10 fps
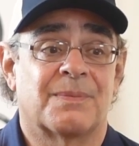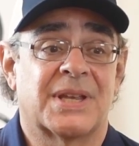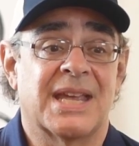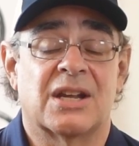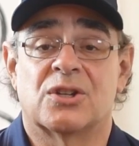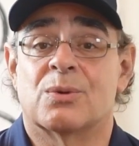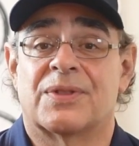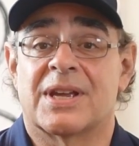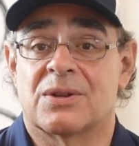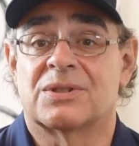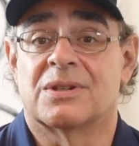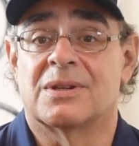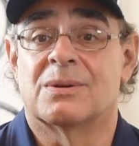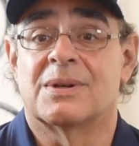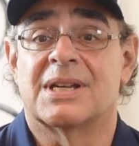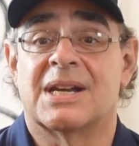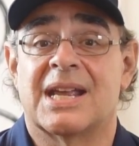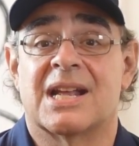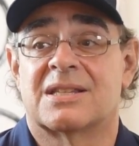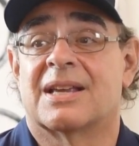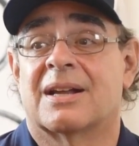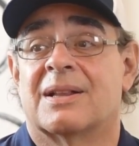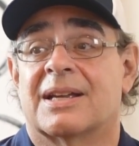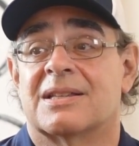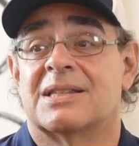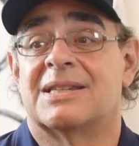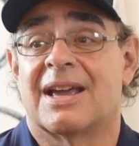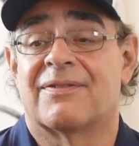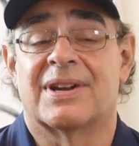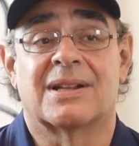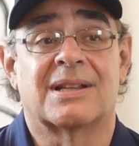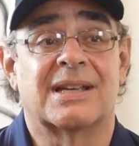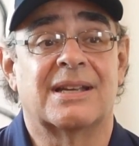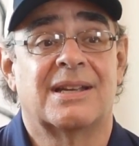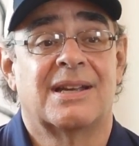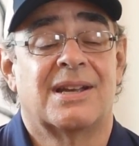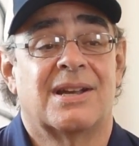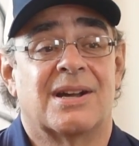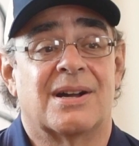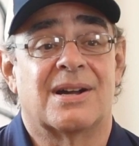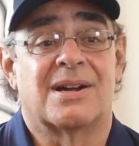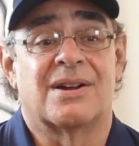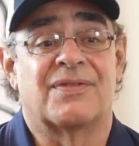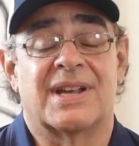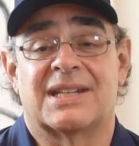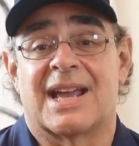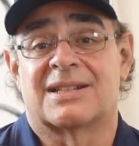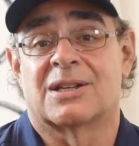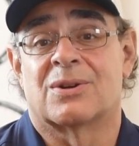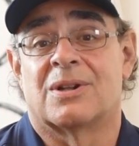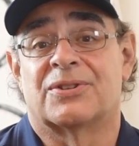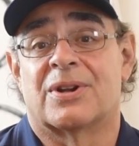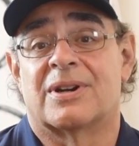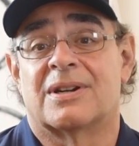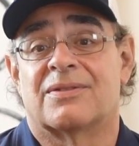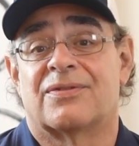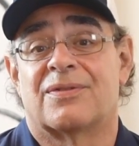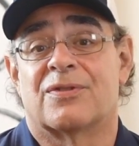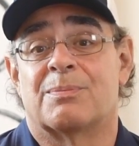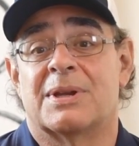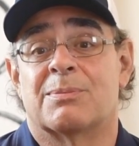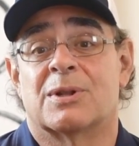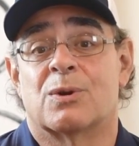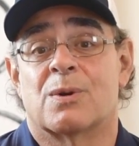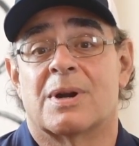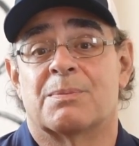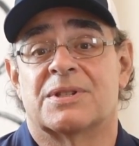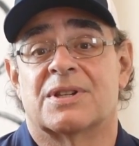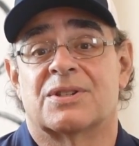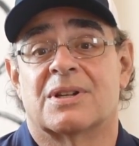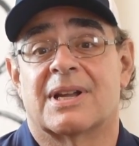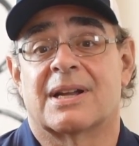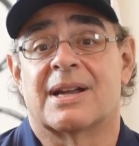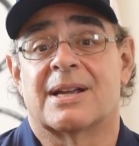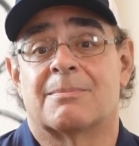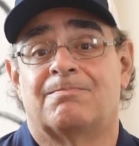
can't do what they used to do, and hand cycling is definitely a fantastic alternative for people who are in a position like I am.